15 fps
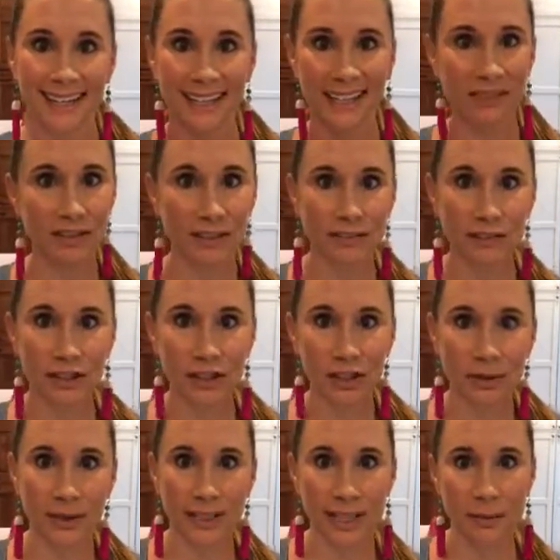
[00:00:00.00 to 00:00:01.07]
even if you're
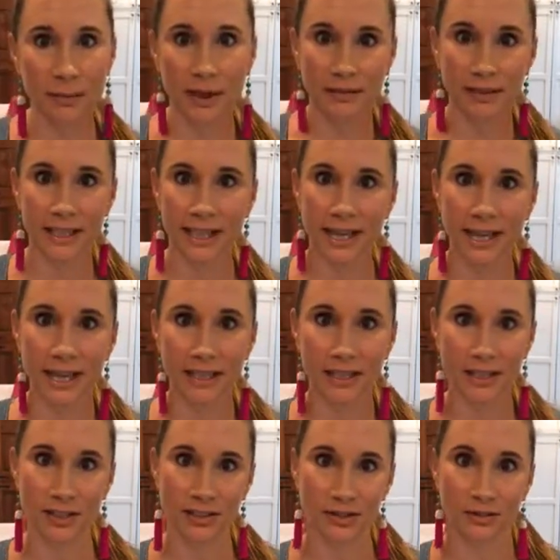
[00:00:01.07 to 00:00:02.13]
showing up every day
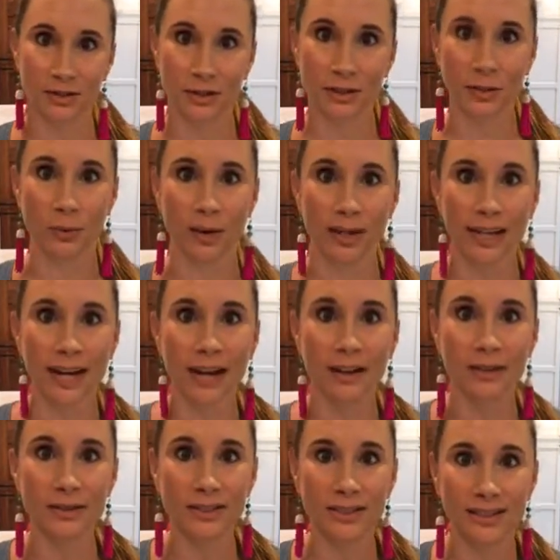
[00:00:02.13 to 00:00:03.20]
to do your
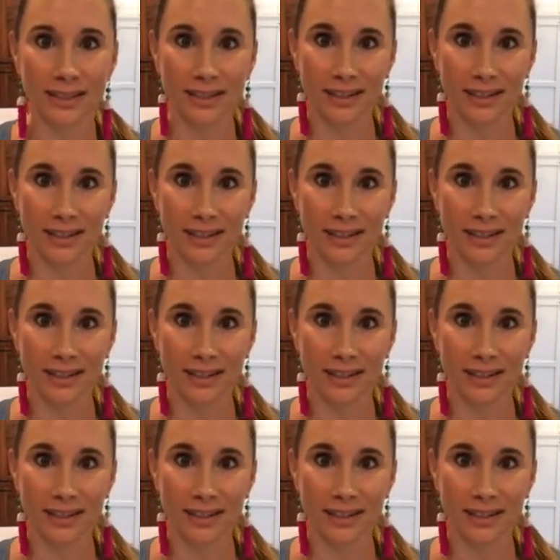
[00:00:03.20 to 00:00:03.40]
workouts,